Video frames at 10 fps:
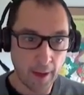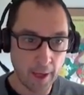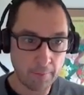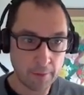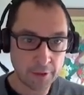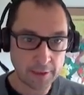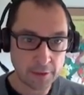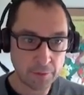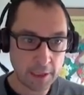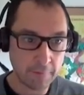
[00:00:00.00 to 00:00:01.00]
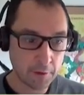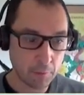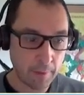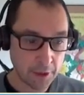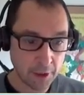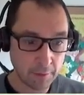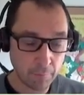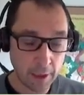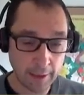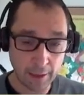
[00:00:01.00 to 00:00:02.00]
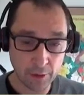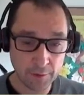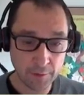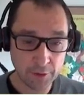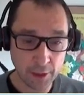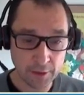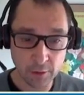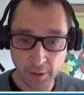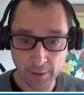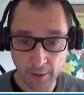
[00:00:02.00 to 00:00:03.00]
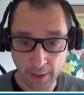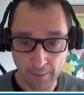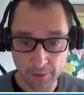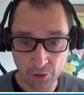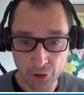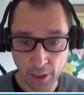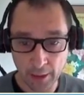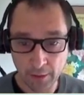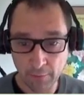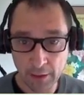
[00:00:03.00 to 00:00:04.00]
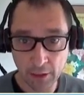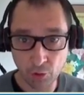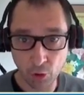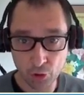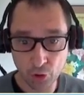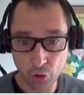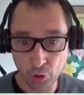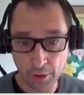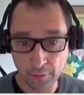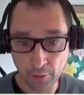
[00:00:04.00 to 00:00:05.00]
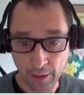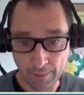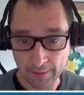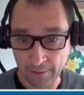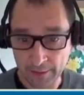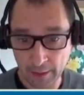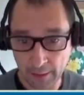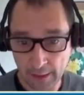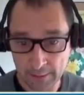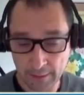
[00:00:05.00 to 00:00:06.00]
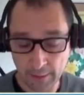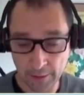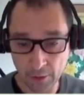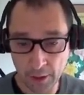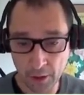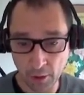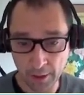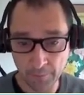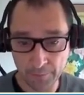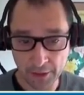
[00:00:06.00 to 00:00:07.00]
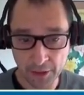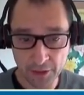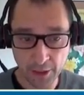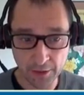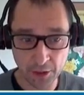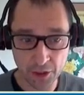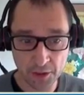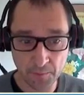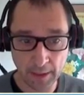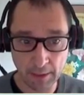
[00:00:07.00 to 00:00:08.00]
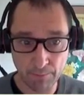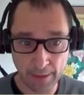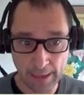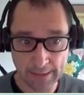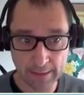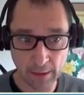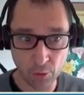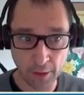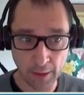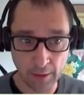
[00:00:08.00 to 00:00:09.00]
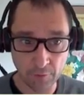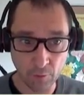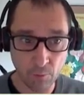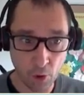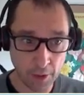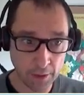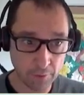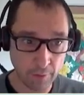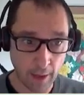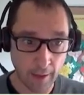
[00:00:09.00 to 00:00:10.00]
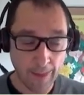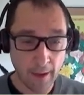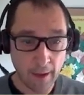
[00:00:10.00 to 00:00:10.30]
Uh, just briefly to mention, we cannot just look into climate neutrality. We need to also look into climate resilience. EU adaptation strategies being in place, looking into more into the